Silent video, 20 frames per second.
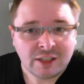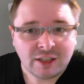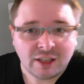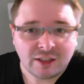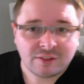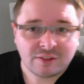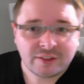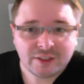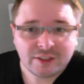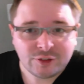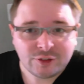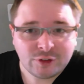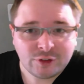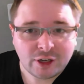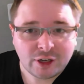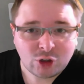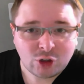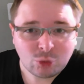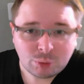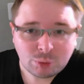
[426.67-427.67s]
that said do
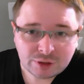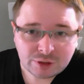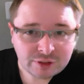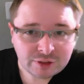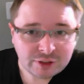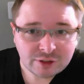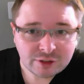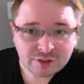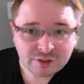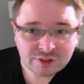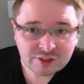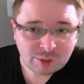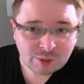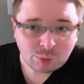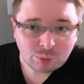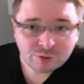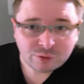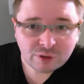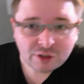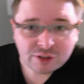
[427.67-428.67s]
not open until
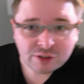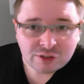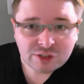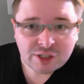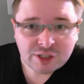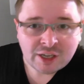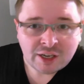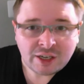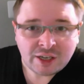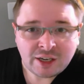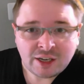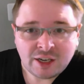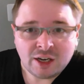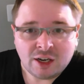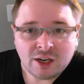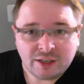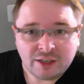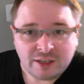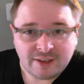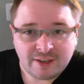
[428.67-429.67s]
December 1st
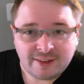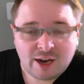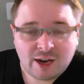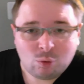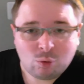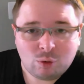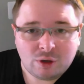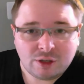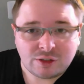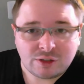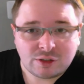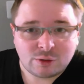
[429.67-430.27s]
in that one.